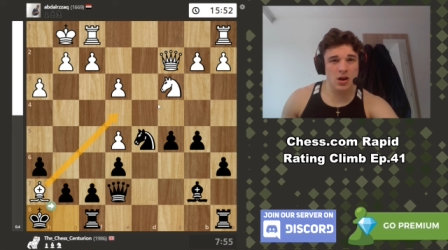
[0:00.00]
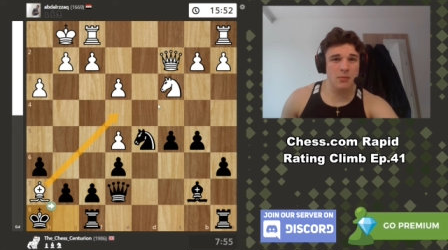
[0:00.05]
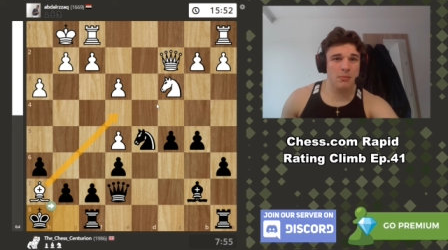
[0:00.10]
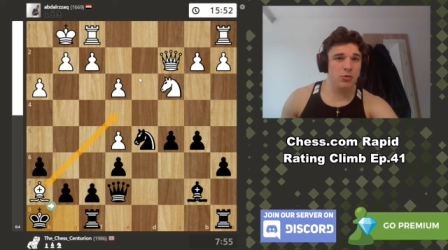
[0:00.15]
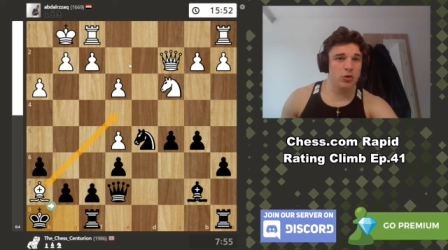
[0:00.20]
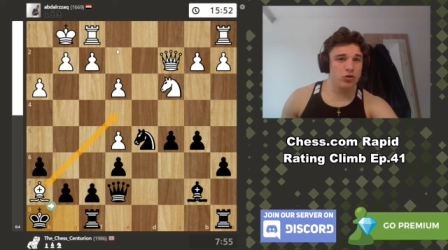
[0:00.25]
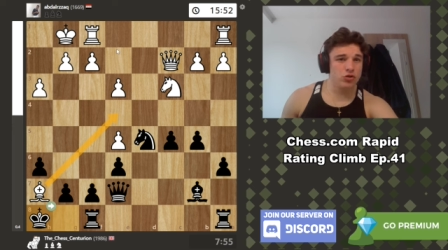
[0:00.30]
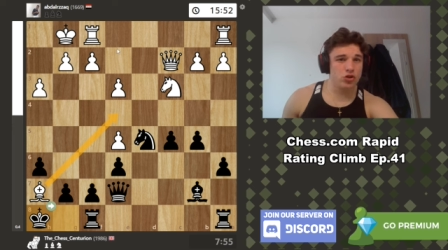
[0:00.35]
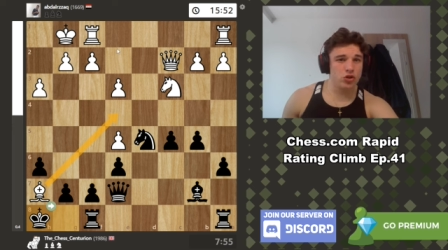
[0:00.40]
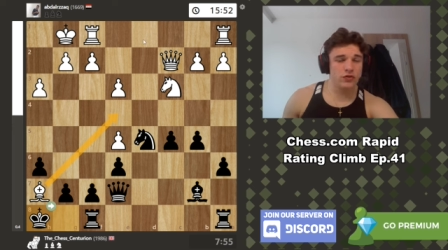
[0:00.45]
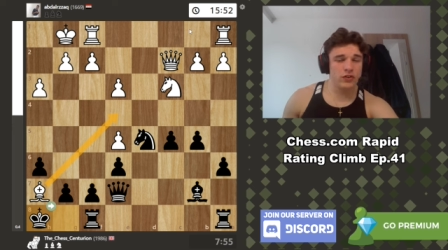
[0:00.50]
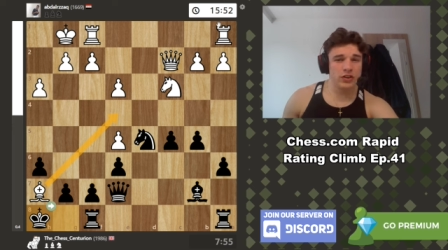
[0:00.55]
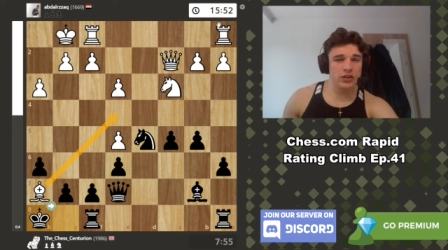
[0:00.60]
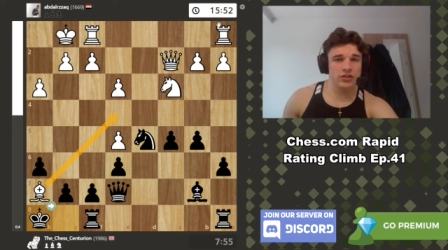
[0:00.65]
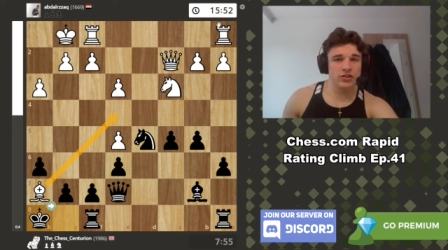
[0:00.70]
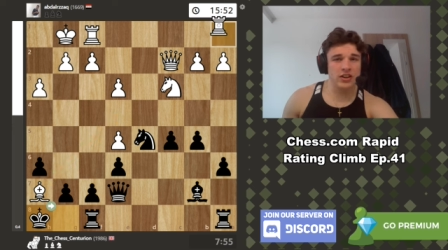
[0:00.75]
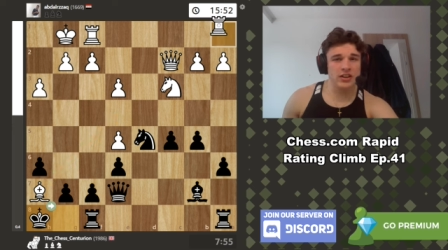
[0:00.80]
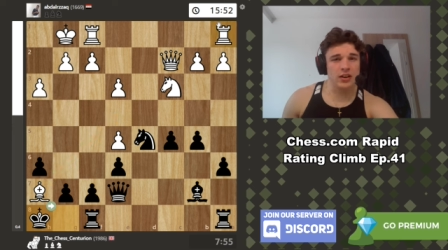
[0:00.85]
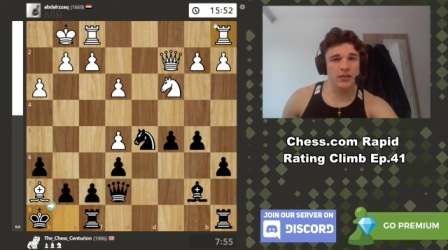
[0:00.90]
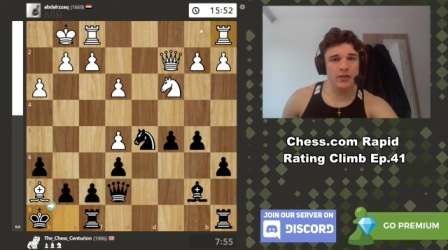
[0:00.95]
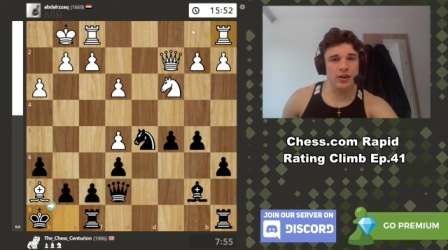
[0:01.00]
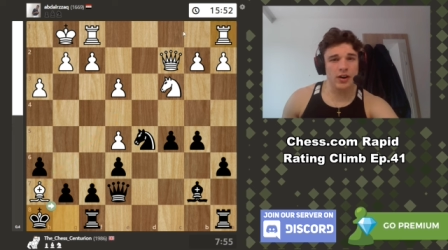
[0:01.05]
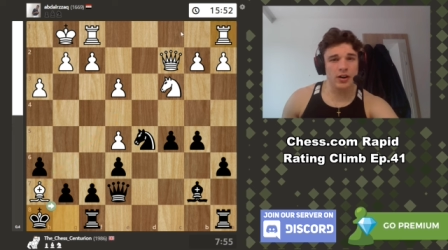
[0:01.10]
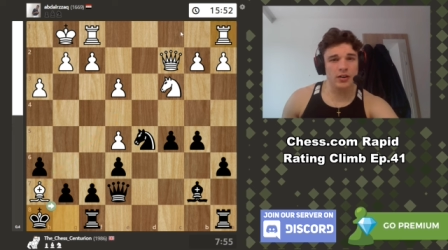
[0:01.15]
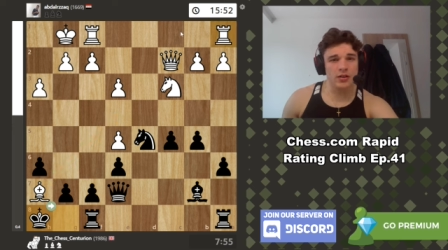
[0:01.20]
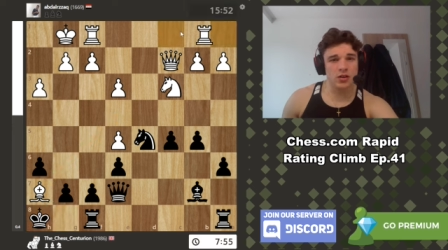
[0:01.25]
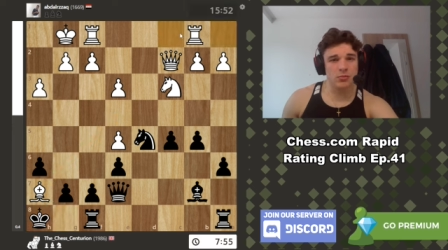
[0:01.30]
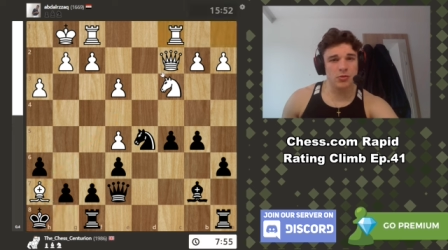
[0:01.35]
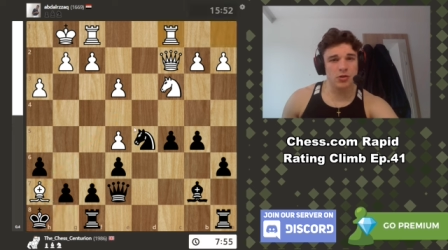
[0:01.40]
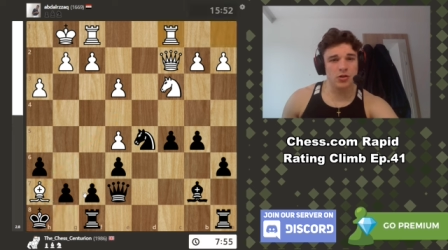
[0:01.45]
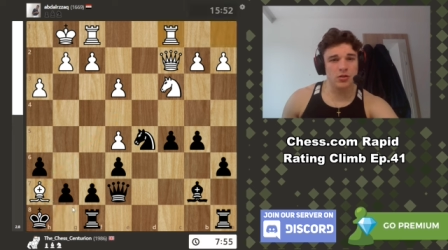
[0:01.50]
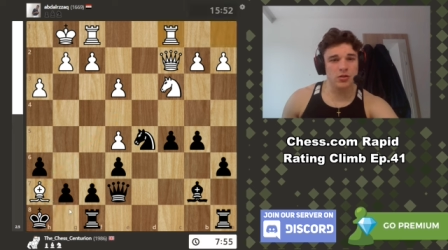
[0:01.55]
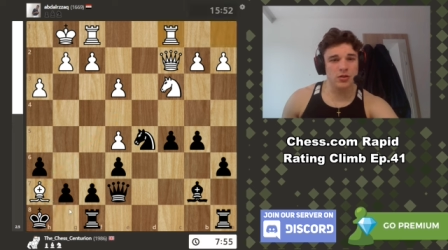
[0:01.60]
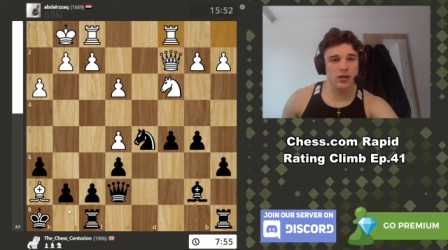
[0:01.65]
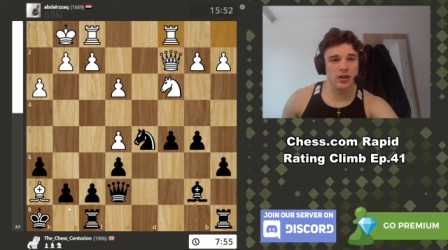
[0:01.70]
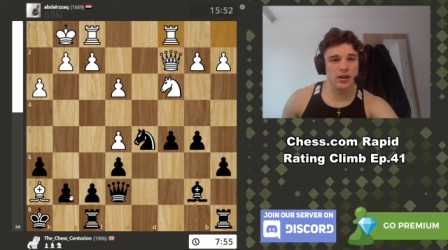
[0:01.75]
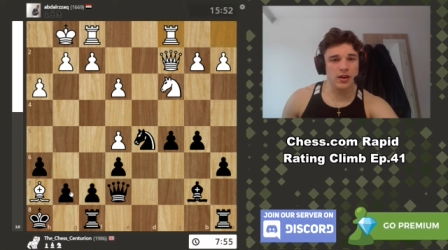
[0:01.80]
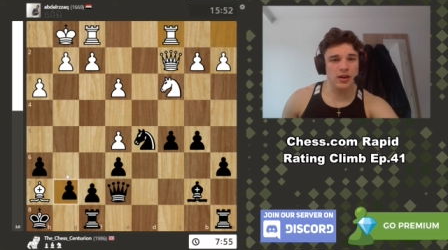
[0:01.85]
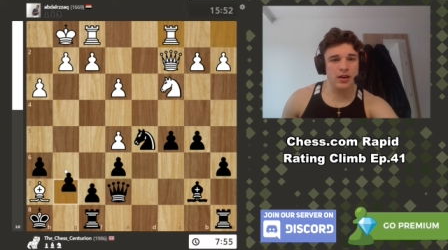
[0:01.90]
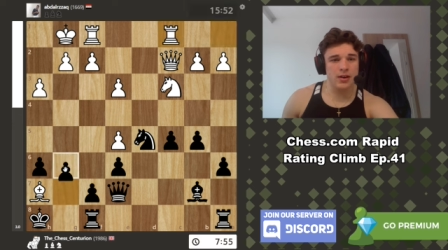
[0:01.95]
But just for the sake of argument,
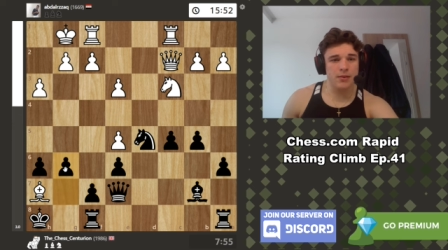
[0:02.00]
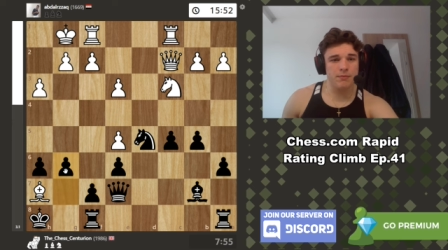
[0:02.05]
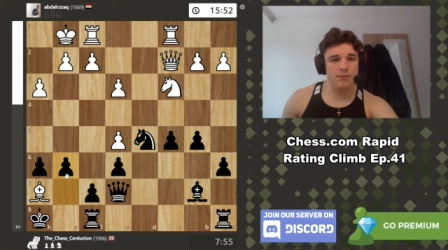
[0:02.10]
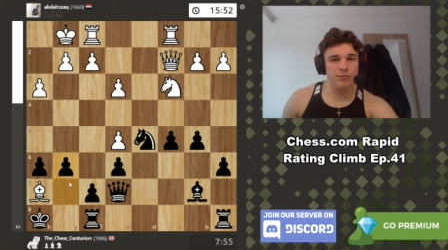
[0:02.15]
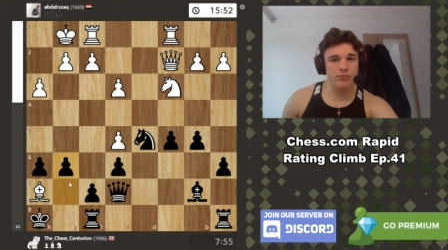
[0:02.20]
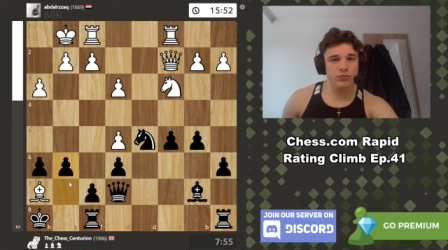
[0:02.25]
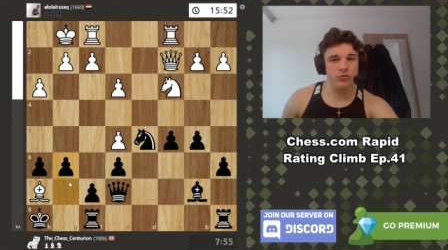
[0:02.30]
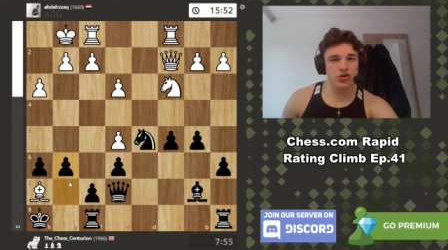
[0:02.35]
um,